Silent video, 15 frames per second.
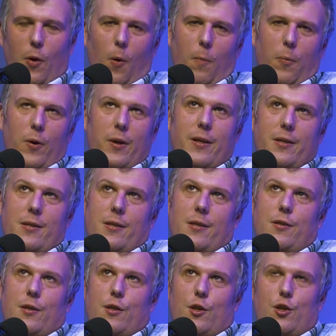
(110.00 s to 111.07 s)
whole point of this is
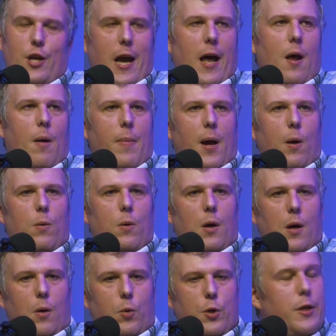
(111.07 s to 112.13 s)
just a chat about
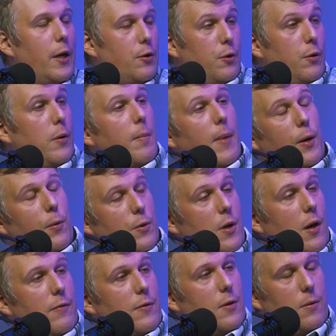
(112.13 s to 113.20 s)
what you guys are doing at
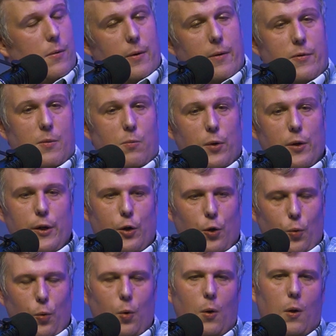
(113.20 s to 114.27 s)
Microsoft. So you have some really
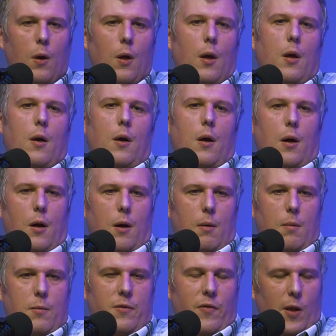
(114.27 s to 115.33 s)
cool
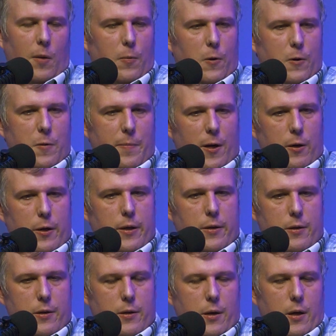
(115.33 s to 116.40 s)
developer
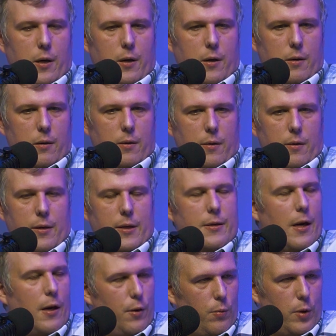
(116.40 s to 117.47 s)
experience things that
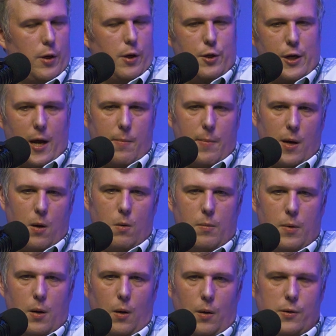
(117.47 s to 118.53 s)
I know we're going to chat about.
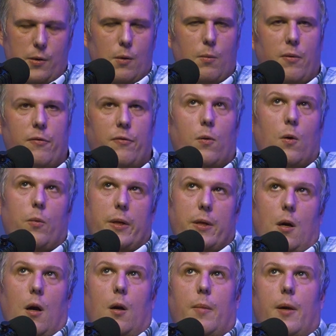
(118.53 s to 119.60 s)
But also, before we
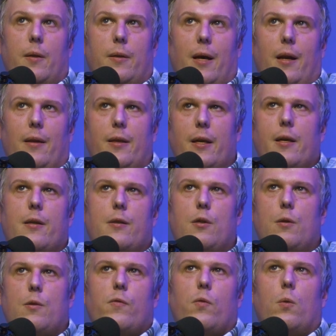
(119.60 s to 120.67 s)
talk about that, I think it's
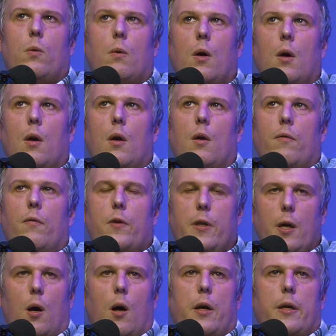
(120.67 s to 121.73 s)
useful for
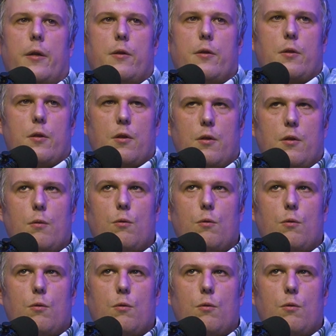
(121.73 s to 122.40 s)
the audience just to